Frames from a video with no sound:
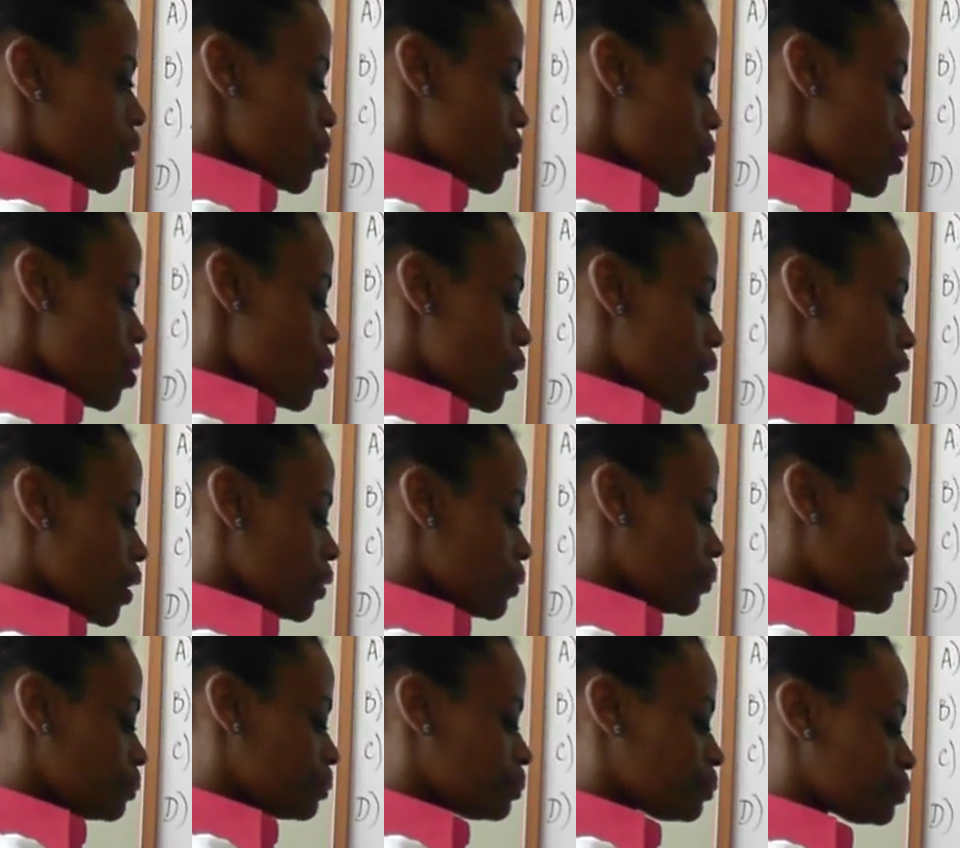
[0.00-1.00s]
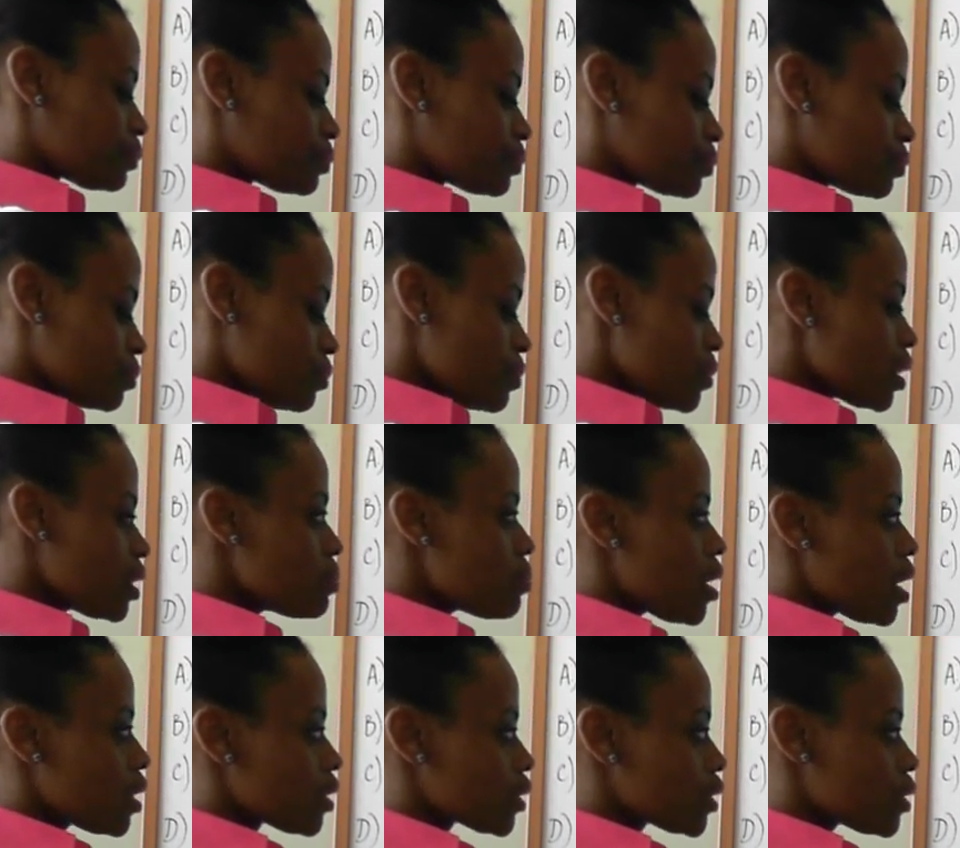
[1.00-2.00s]
Or, the
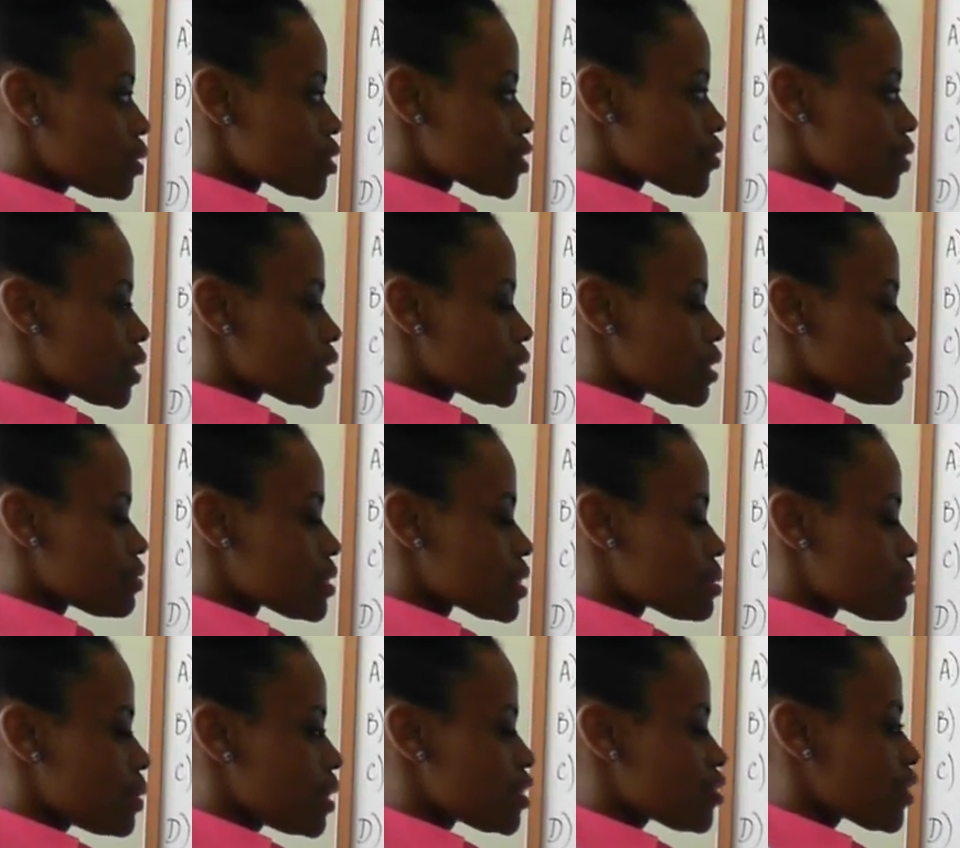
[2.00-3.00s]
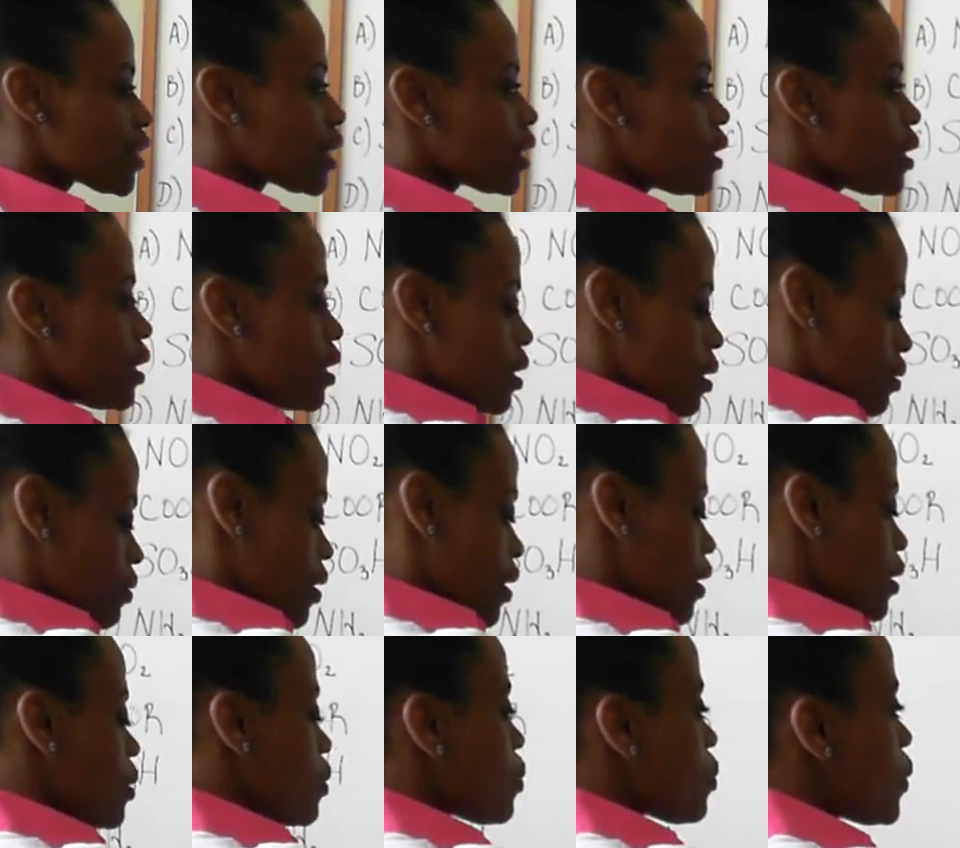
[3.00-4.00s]
molecule is relatively symmetric,
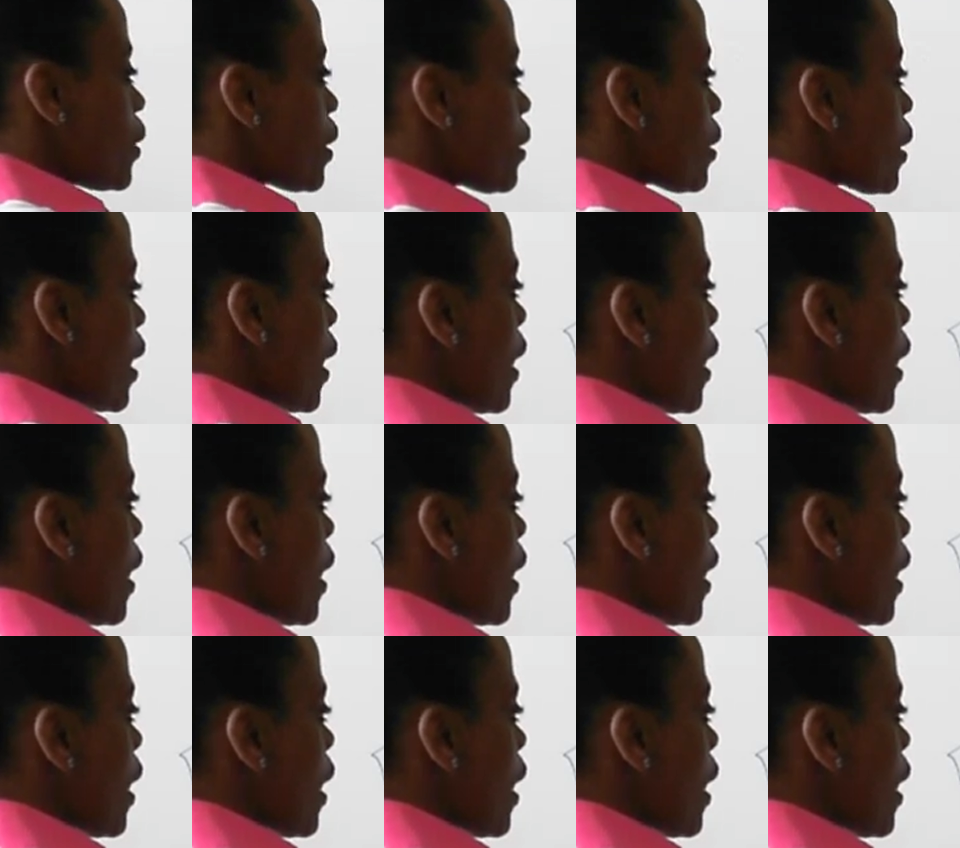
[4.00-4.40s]
right? We could